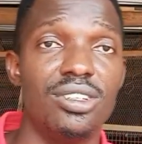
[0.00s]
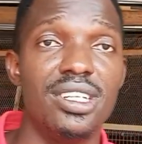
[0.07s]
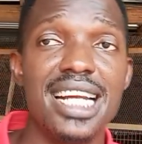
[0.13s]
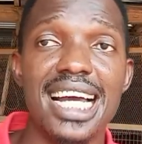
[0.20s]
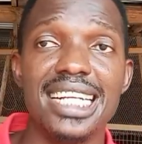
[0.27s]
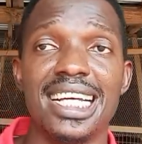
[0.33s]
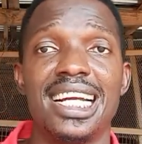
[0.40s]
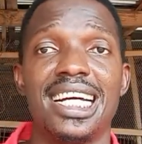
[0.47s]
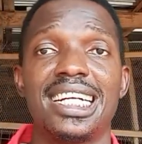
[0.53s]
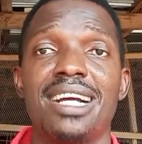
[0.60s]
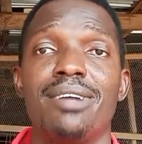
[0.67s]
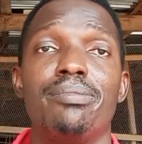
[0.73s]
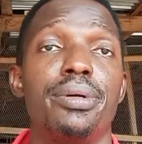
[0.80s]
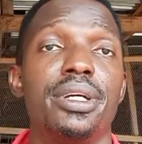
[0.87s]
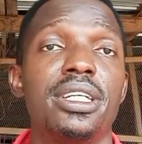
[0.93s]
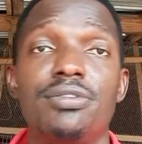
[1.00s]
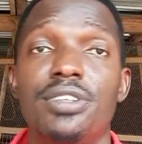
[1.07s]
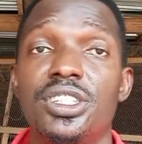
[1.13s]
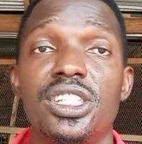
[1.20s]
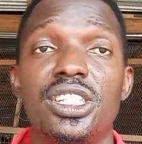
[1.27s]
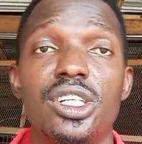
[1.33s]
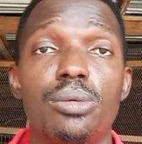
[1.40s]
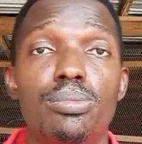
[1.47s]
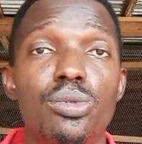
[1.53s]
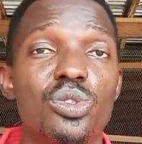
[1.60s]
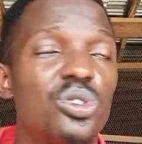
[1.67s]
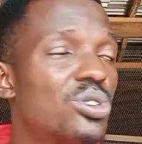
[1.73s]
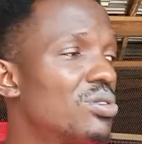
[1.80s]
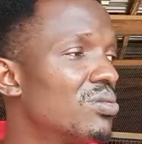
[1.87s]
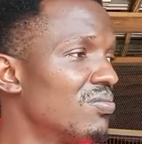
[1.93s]
During that time, I can bring
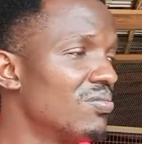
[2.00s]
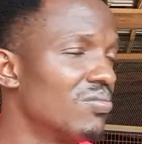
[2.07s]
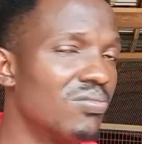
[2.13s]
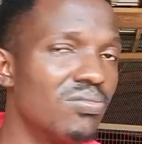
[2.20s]
vegetables,